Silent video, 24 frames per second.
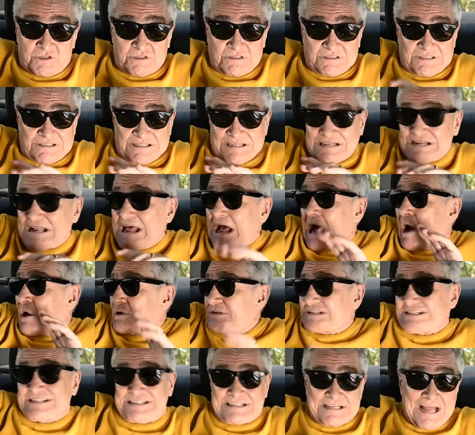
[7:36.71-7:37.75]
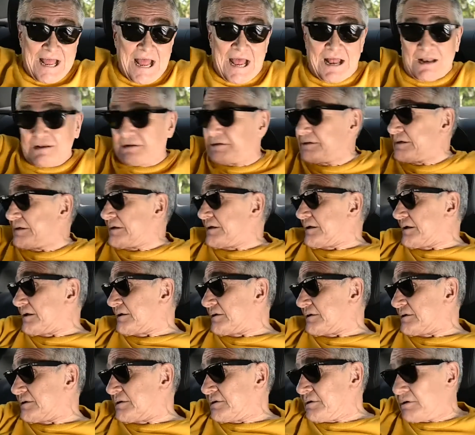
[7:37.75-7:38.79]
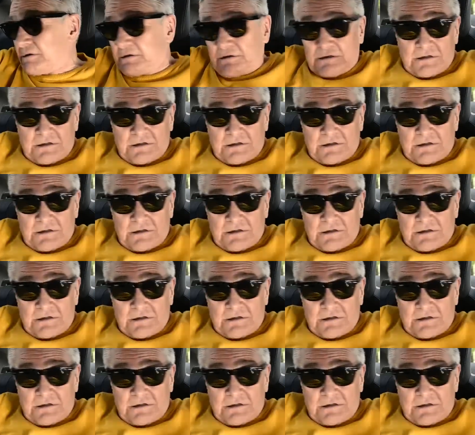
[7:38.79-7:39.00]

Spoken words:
is an outstanding